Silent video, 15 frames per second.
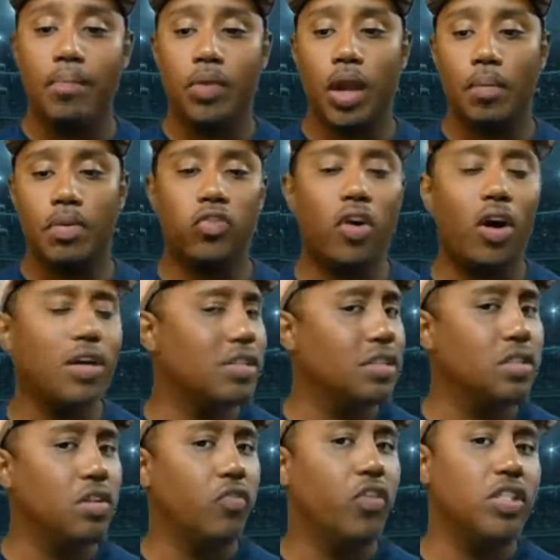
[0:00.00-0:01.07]
As far as this
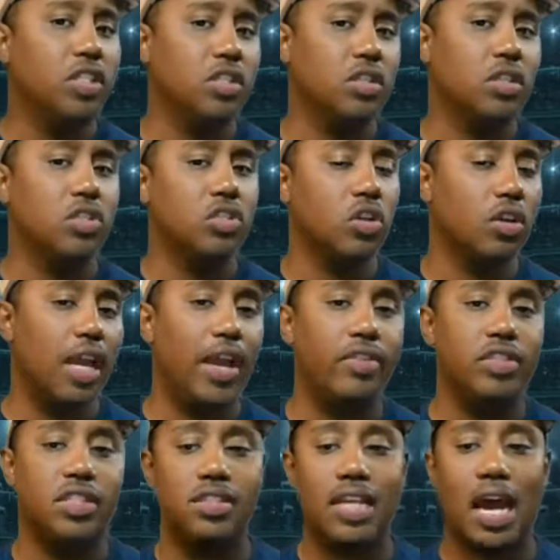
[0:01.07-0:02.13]
division is concerned, the
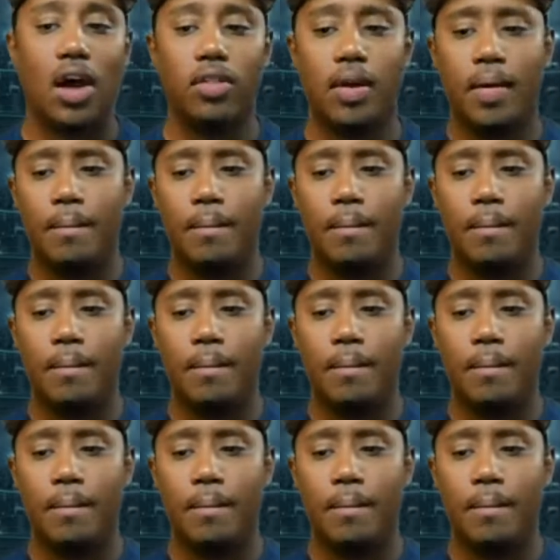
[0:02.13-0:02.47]
AFC South,